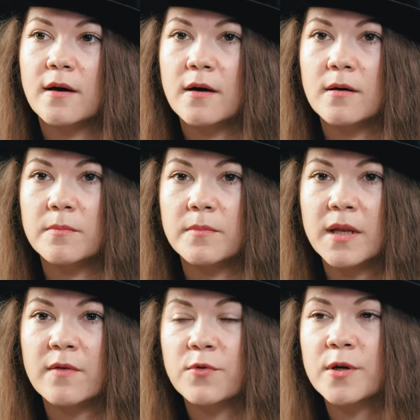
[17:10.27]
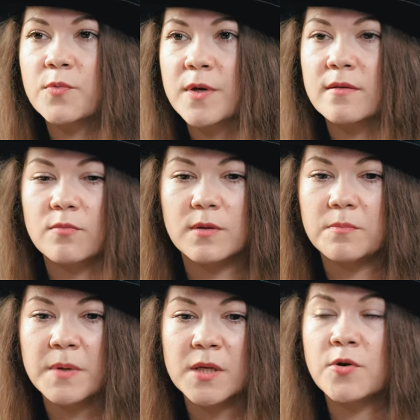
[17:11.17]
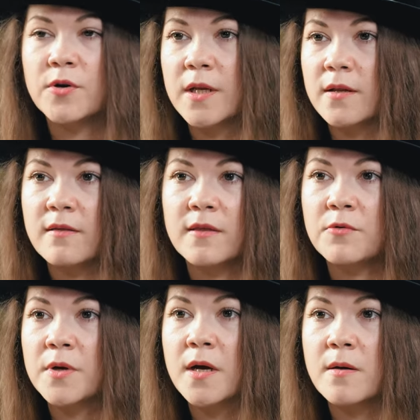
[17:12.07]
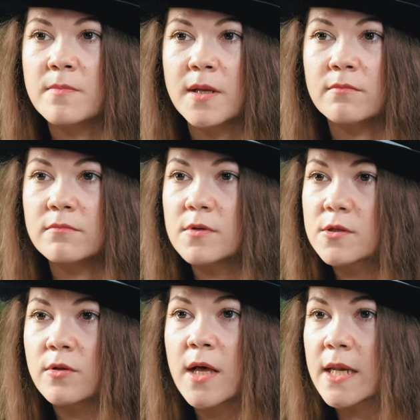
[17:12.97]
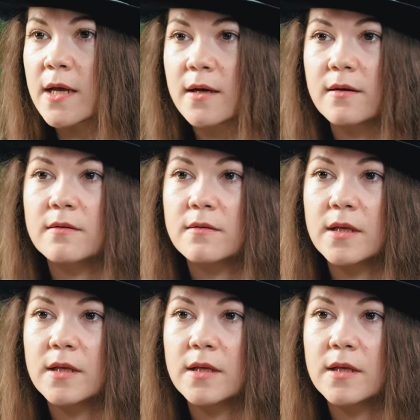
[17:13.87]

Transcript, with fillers: Um, and I've worked with, with Bitcoin and Ethereum and Solana and,